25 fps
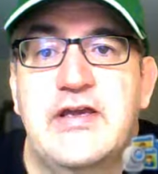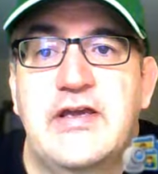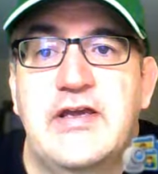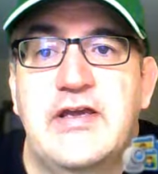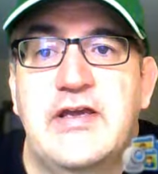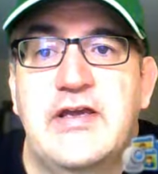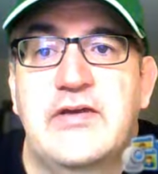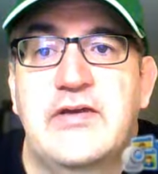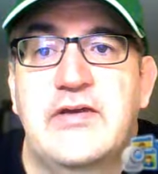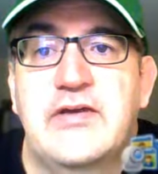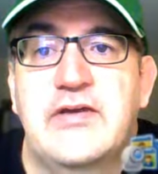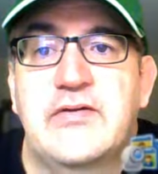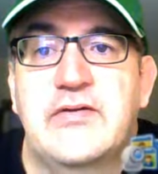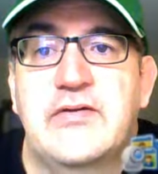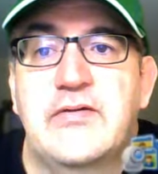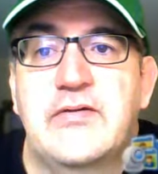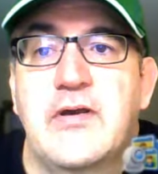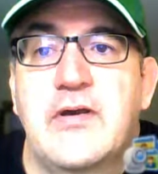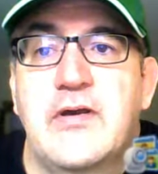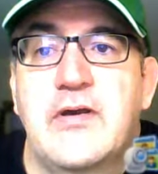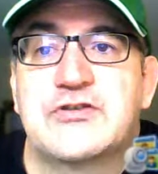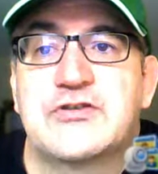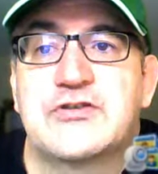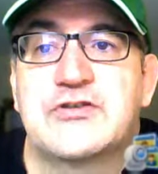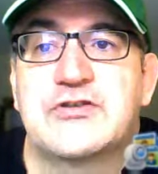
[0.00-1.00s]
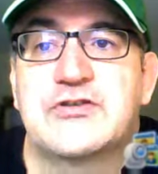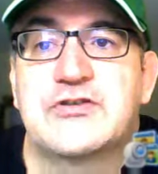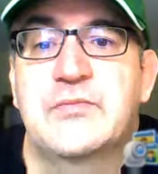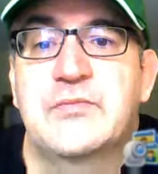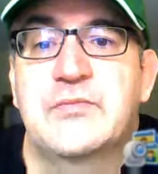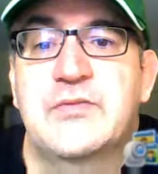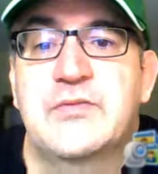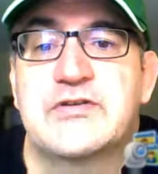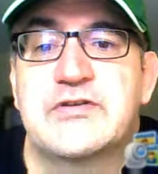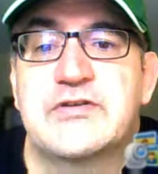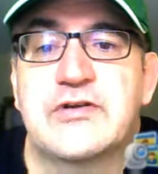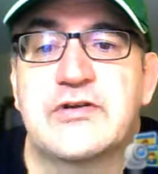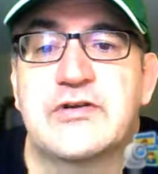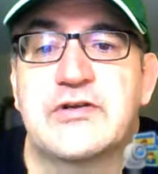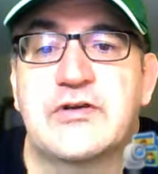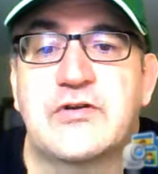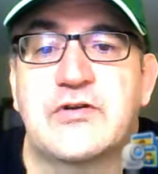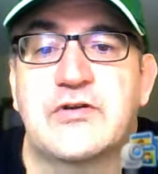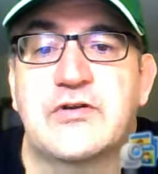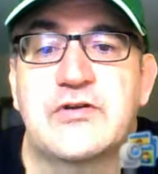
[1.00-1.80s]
assume it's a Christian God